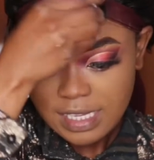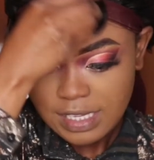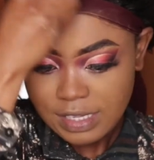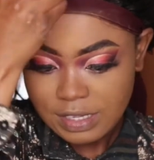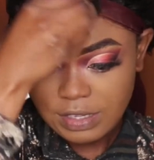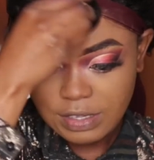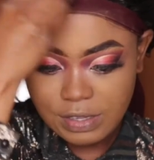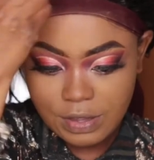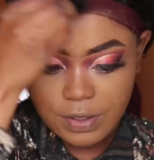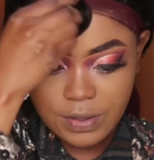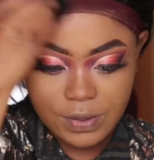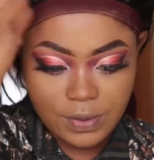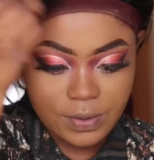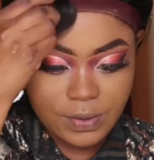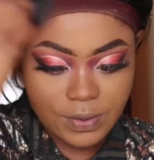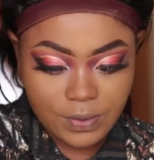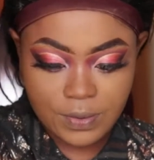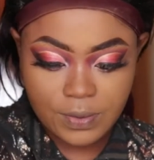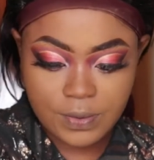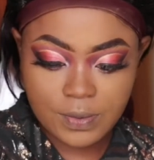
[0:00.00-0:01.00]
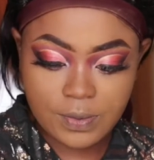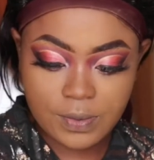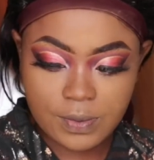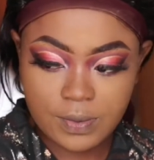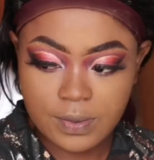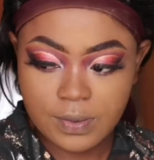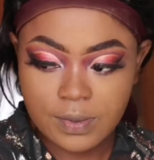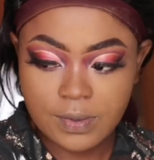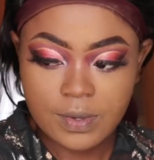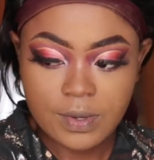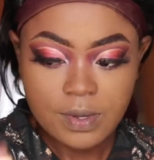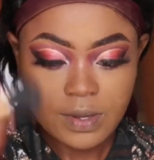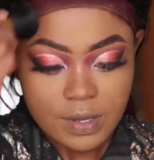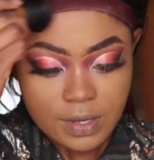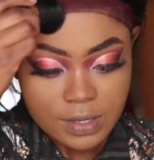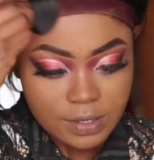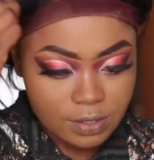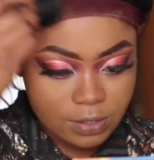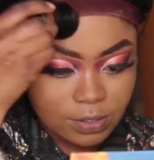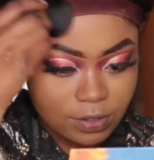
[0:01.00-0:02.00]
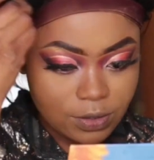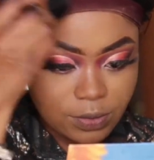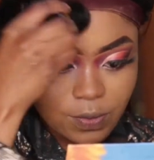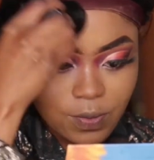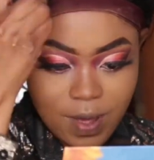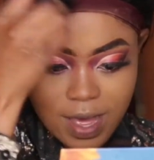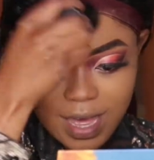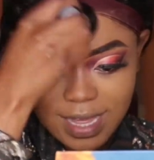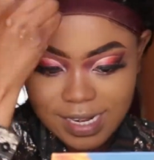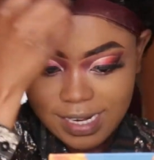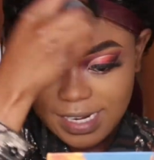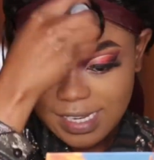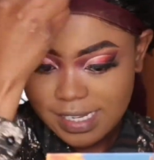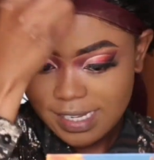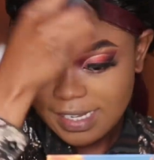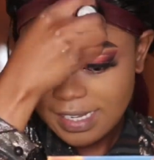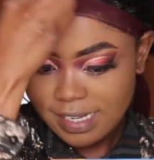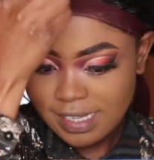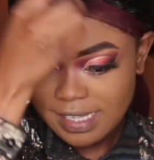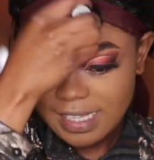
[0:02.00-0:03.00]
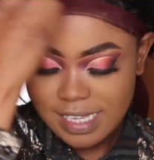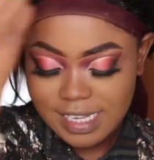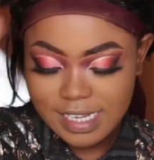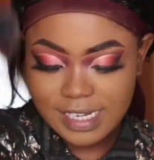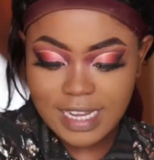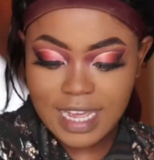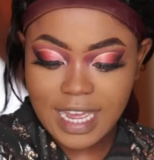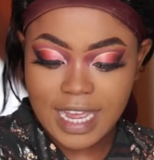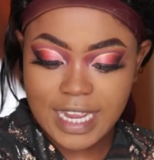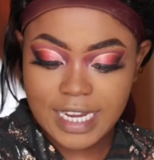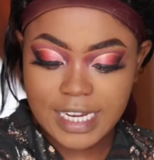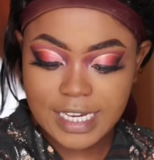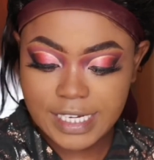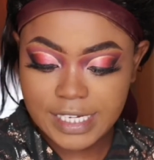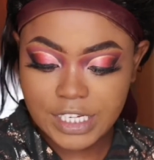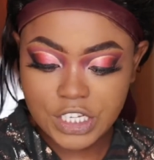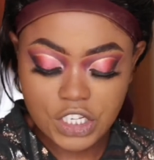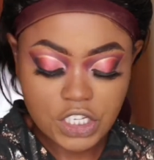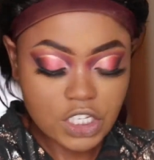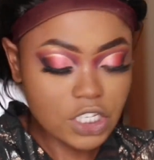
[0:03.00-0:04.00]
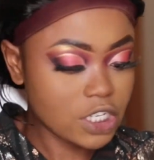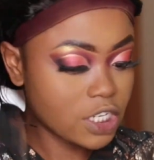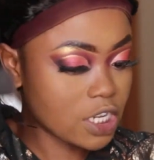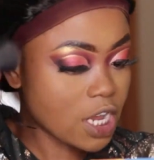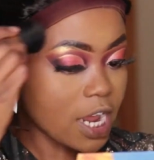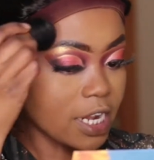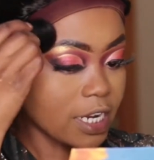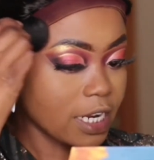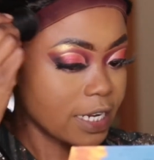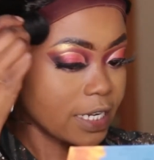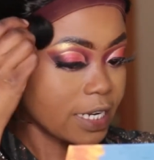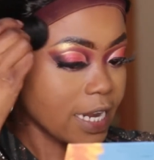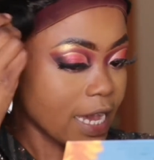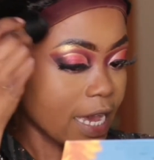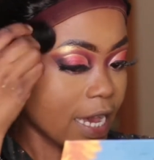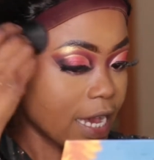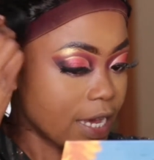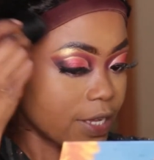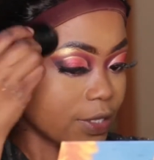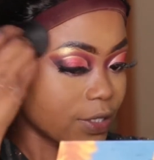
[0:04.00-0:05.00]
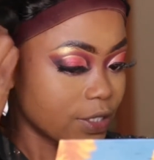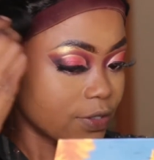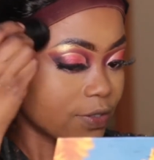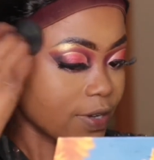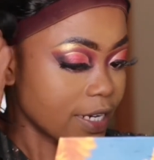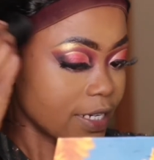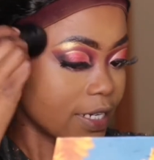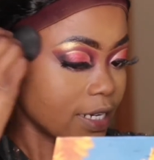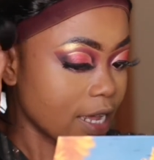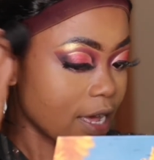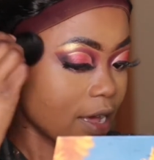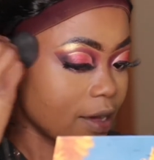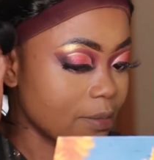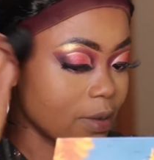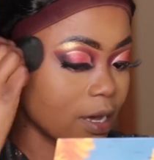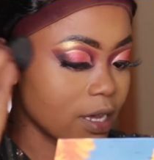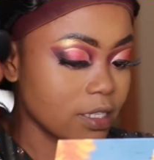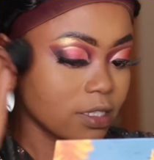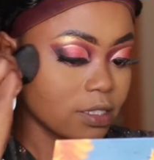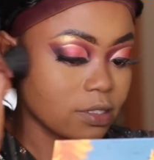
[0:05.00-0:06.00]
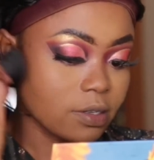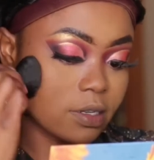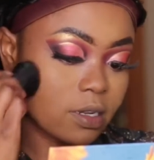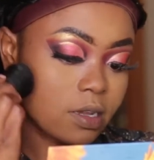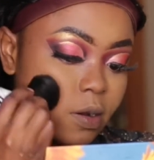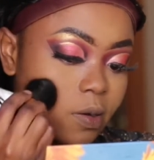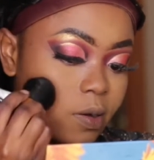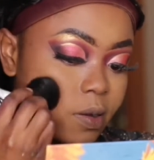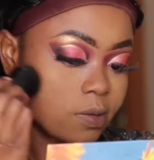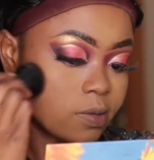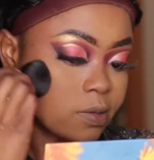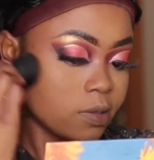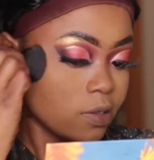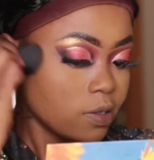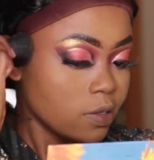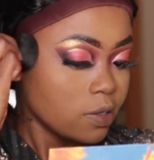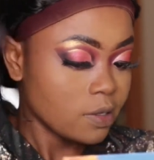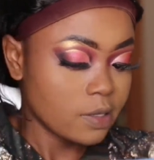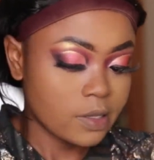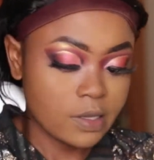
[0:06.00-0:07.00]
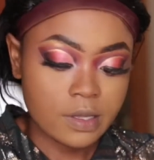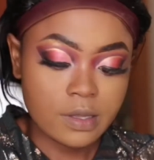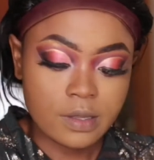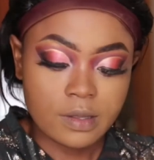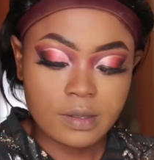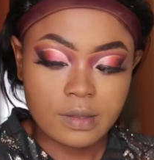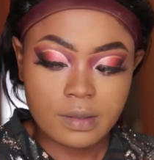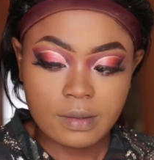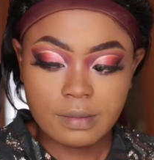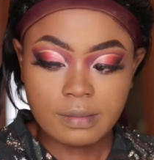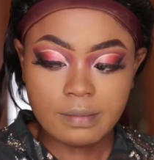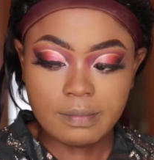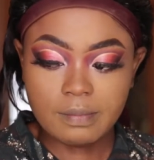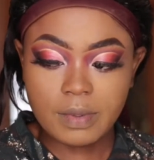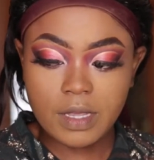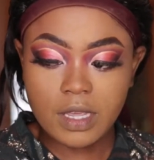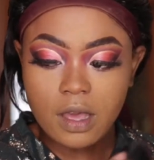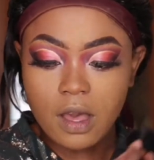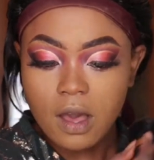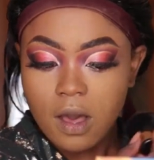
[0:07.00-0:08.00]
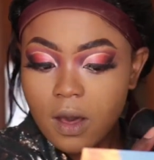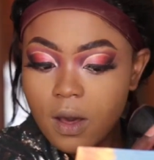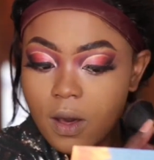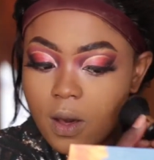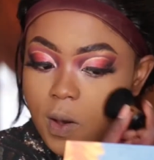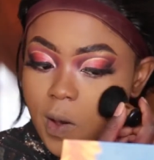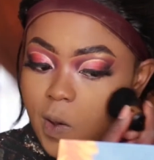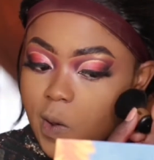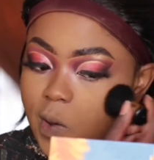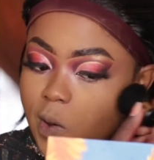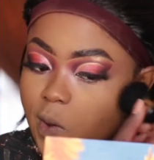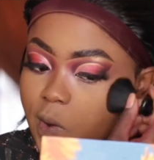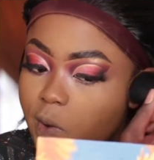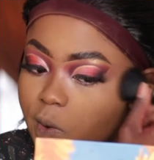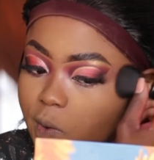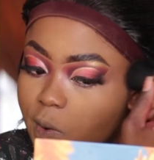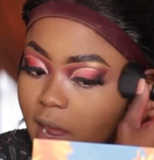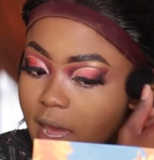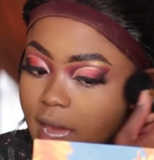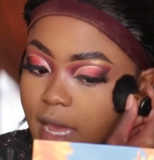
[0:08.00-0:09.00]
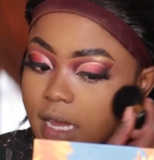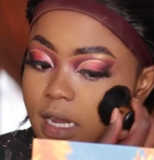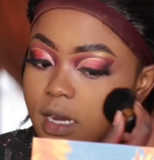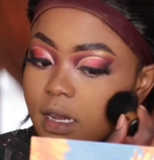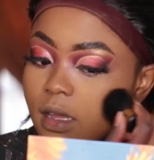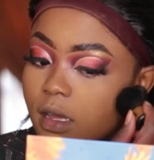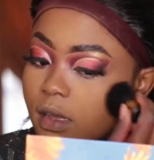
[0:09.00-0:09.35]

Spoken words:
So don't worry that I just kind of look like a ghost right now, but it's gonna all be all right.